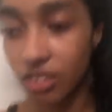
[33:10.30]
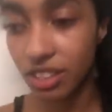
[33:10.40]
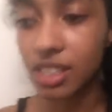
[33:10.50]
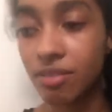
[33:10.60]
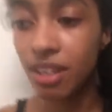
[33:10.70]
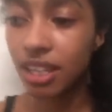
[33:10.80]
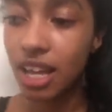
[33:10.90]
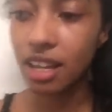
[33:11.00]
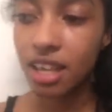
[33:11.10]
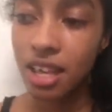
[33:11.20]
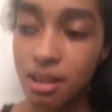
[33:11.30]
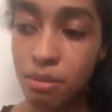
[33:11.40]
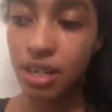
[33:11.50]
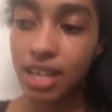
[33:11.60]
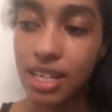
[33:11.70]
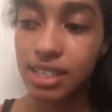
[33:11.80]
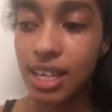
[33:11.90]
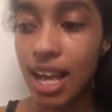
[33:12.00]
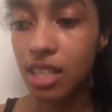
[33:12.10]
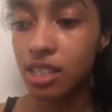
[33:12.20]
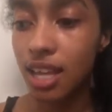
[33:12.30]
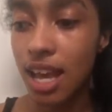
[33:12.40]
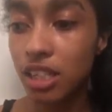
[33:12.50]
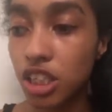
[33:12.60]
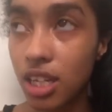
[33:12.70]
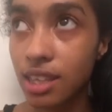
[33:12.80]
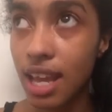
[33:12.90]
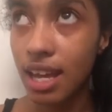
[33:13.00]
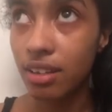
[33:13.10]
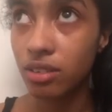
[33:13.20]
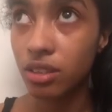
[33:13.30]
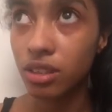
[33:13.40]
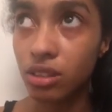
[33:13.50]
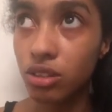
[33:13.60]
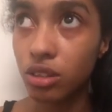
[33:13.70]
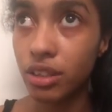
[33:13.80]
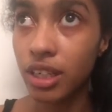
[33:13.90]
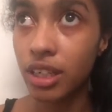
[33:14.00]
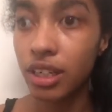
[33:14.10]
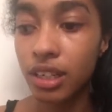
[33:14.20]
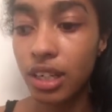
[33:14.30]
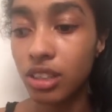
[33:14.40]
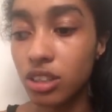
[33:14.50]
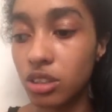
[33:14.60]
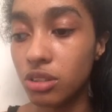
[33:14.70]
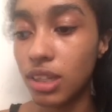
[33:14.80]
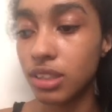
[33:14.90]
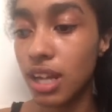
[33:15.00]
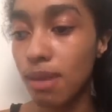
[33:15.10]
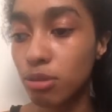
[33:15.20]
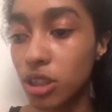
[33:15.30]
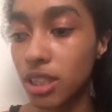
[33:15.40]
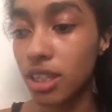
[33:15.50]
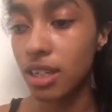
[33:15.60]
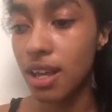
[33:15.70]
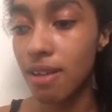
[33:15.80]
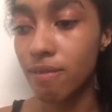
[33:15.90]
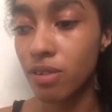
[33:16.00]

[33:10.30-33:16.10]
stuff like that. But yes, cats can shut down during a new adoption. If you